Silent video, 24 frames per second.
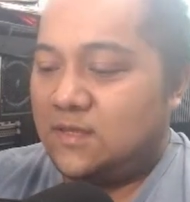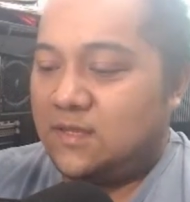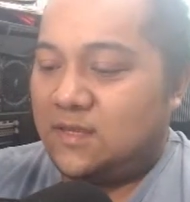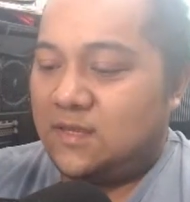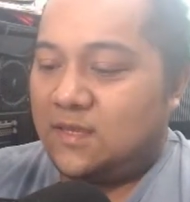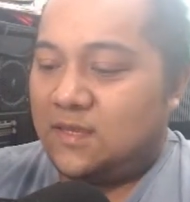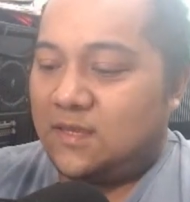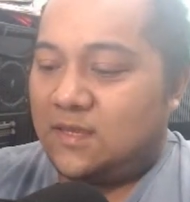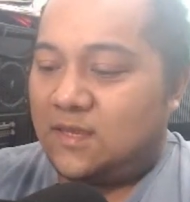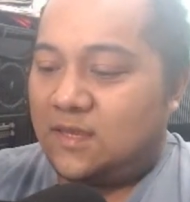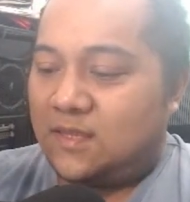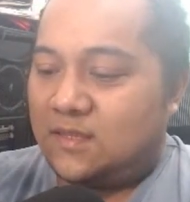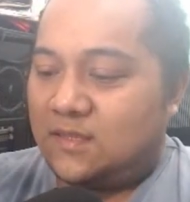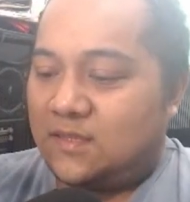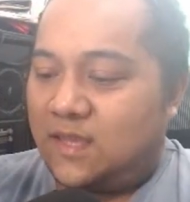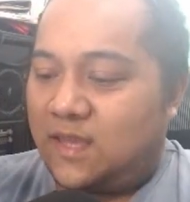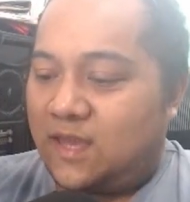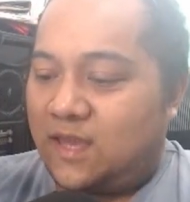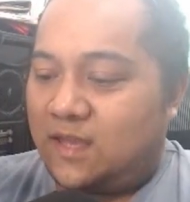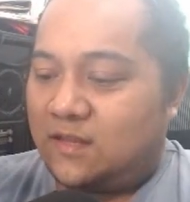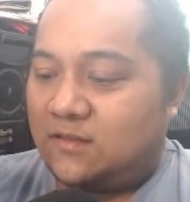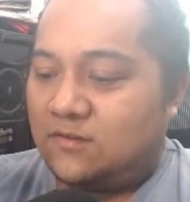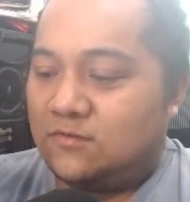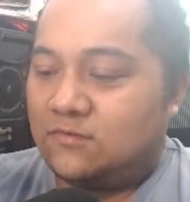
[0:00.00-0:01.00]
and
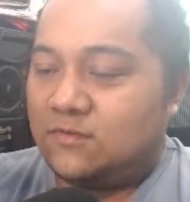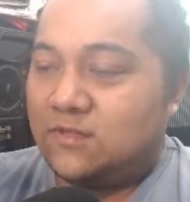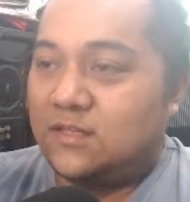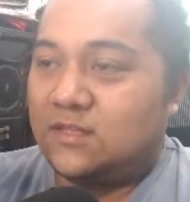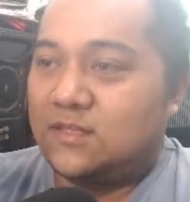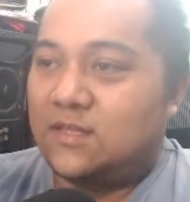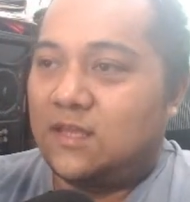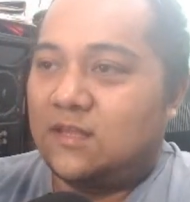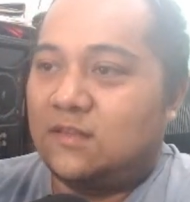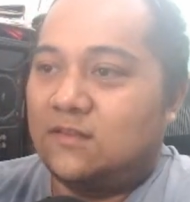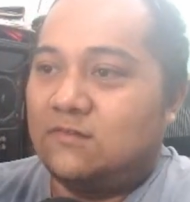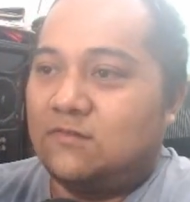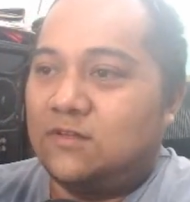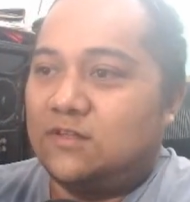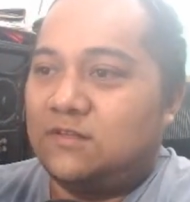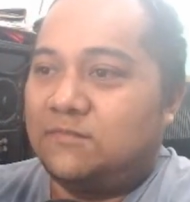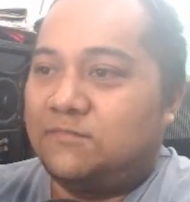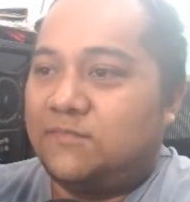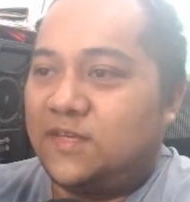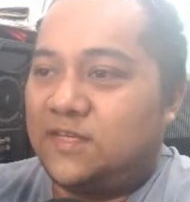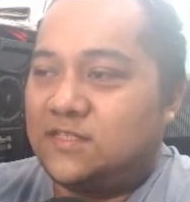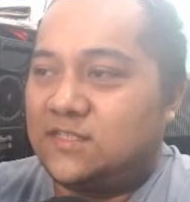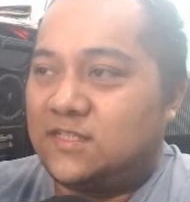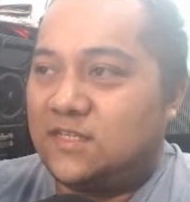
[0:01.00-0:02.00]
yeah, no Nintendo on the
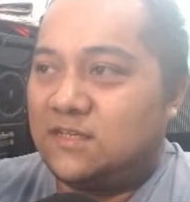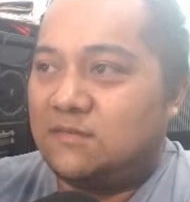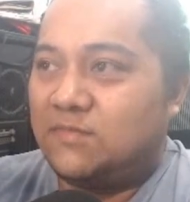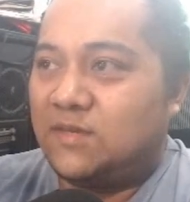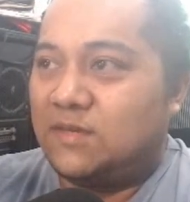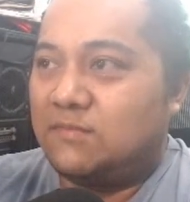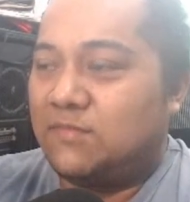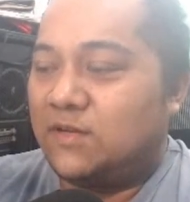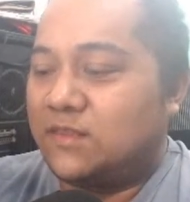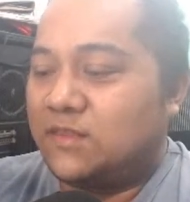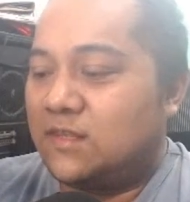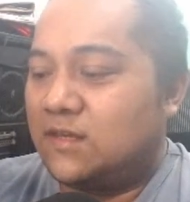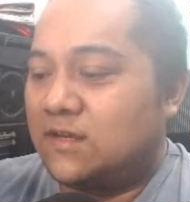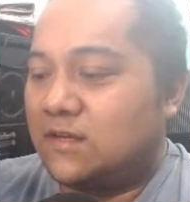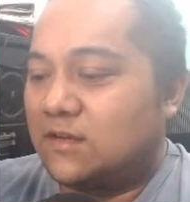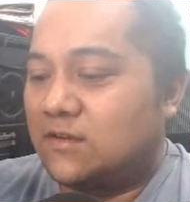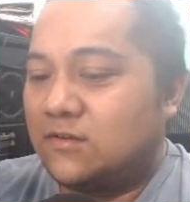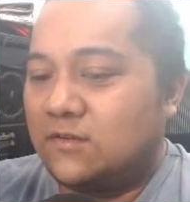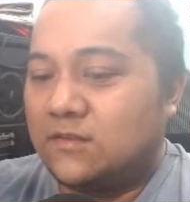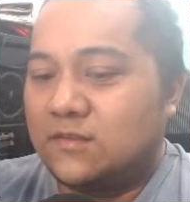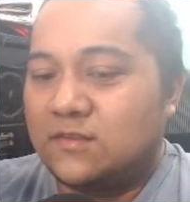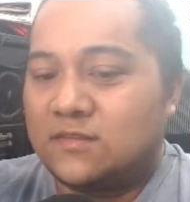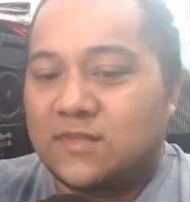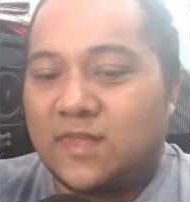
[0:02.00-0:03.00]
PCB, but the
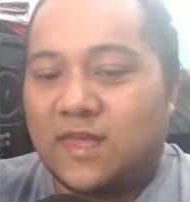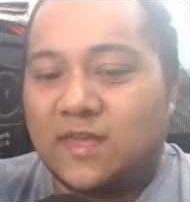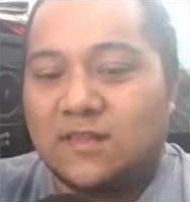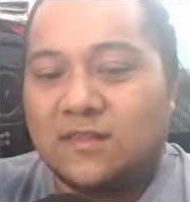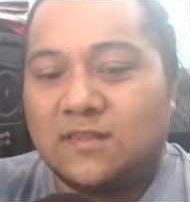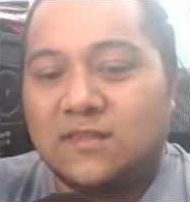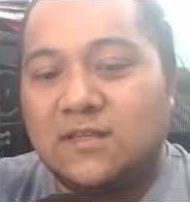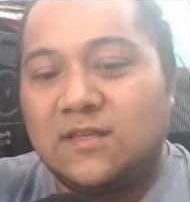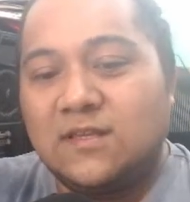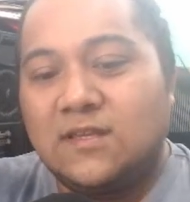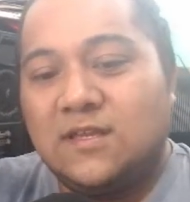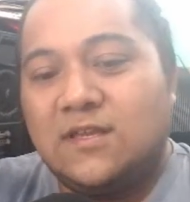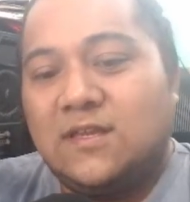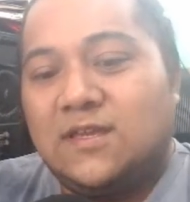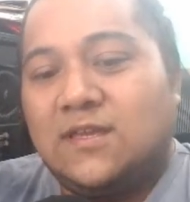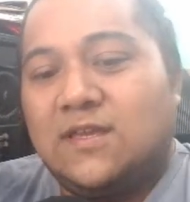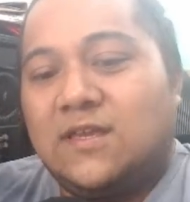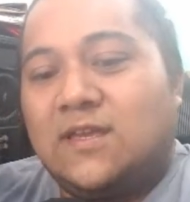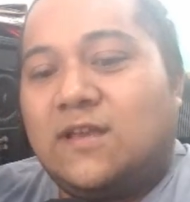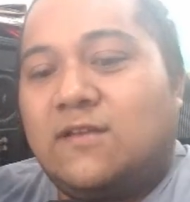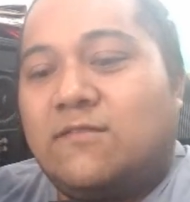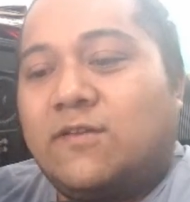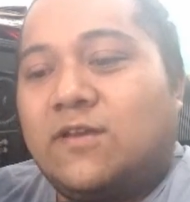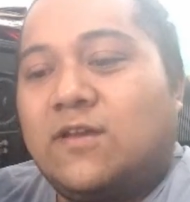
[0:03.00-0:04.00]
good, and
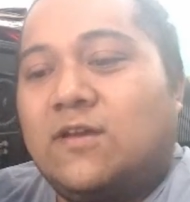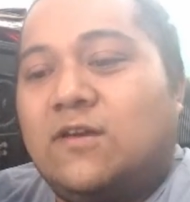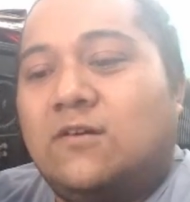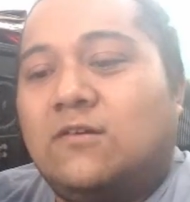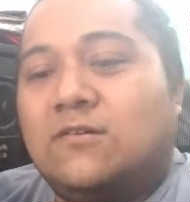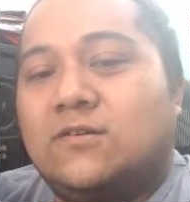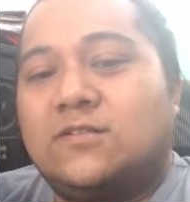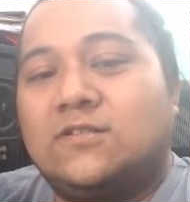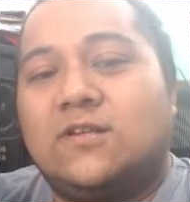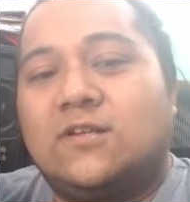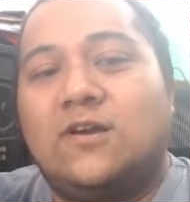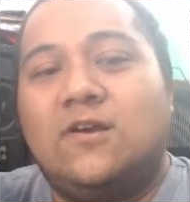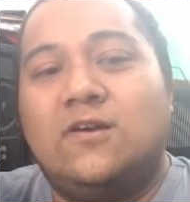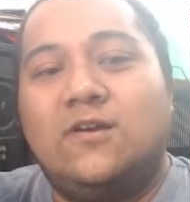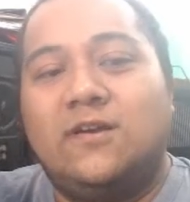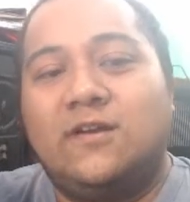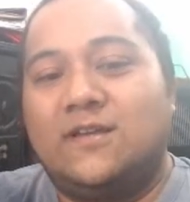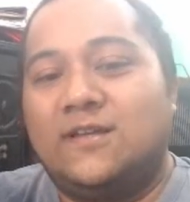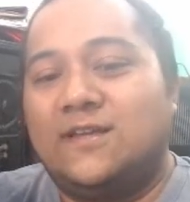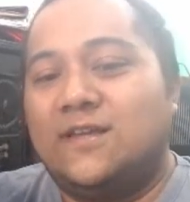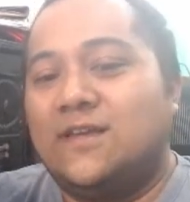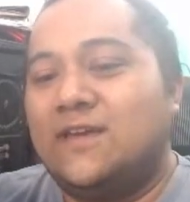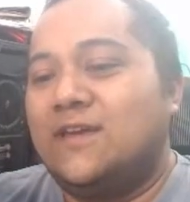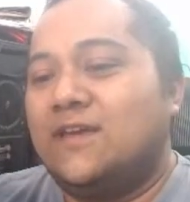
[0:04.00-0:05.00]
here we go. So
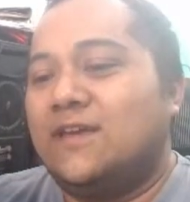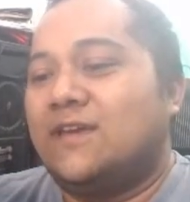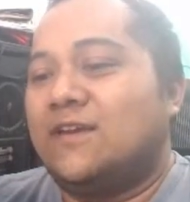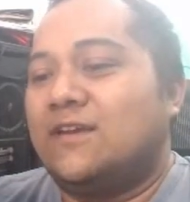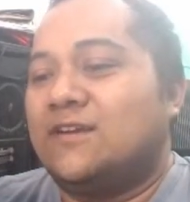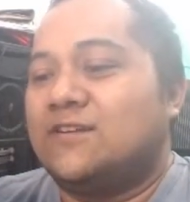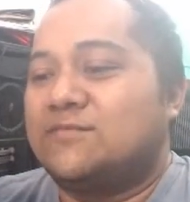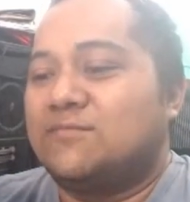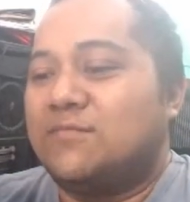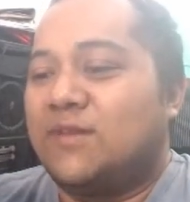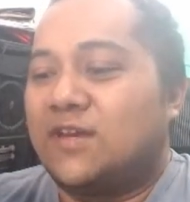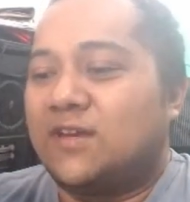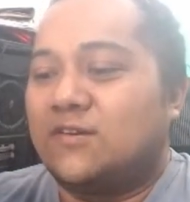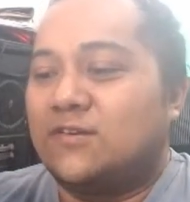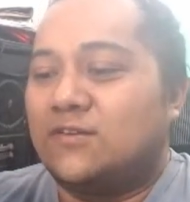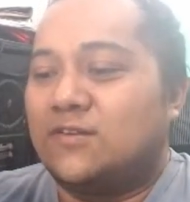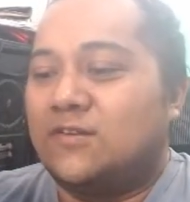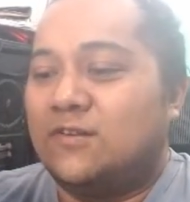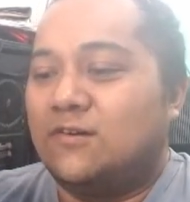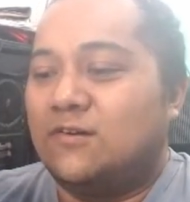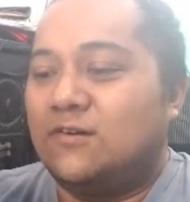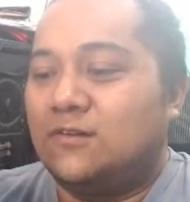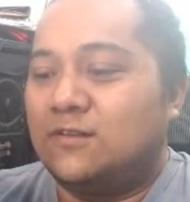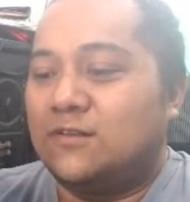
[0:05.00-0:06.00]
here's my good
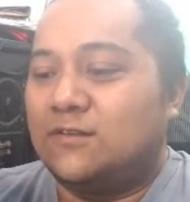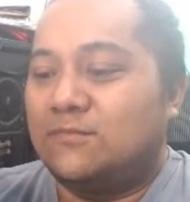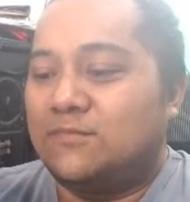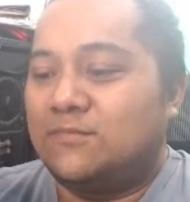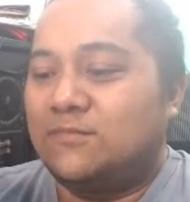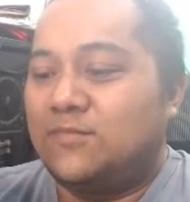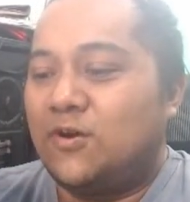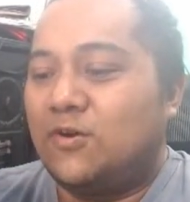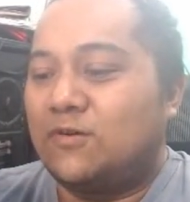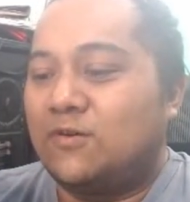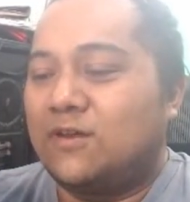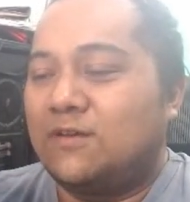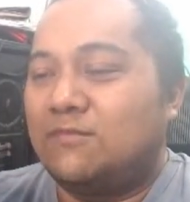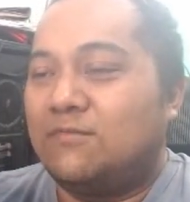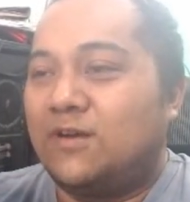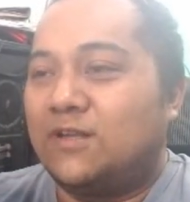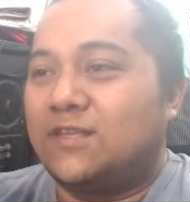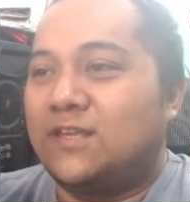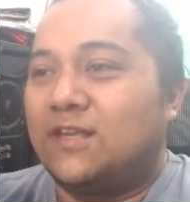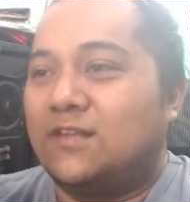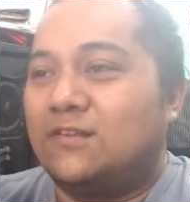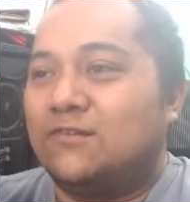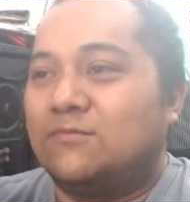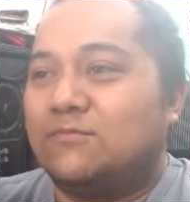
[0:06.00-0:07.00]
old Pokemon
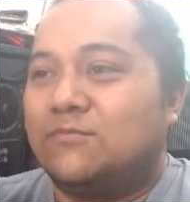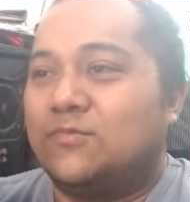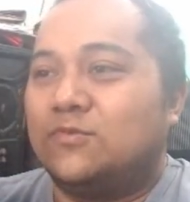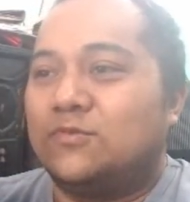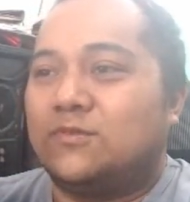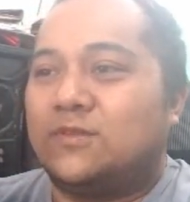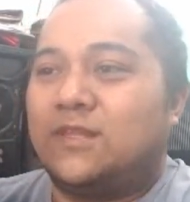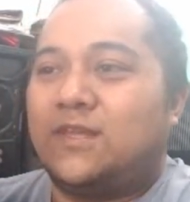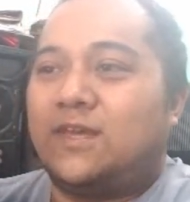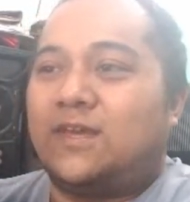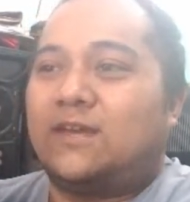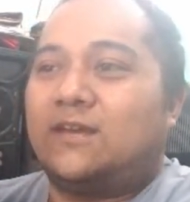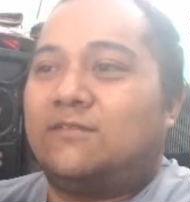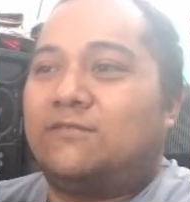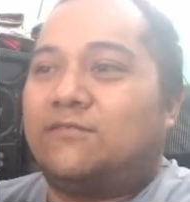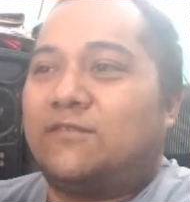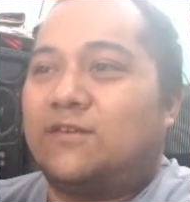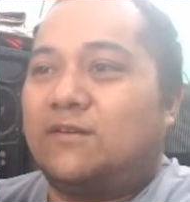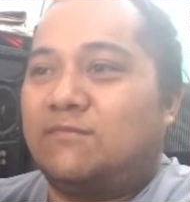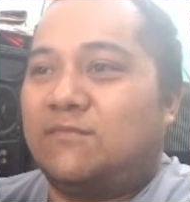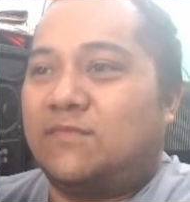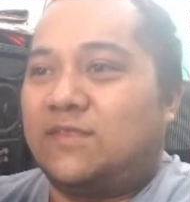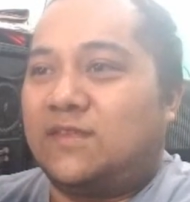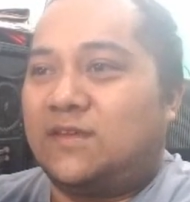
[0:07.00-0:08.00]
Yellow bootleg
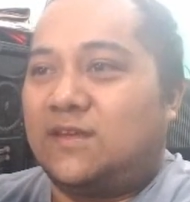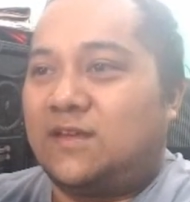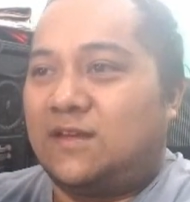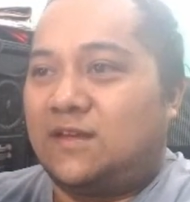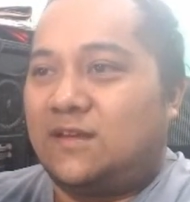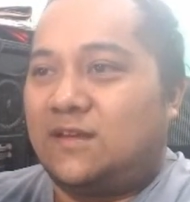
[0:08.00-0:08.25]
from the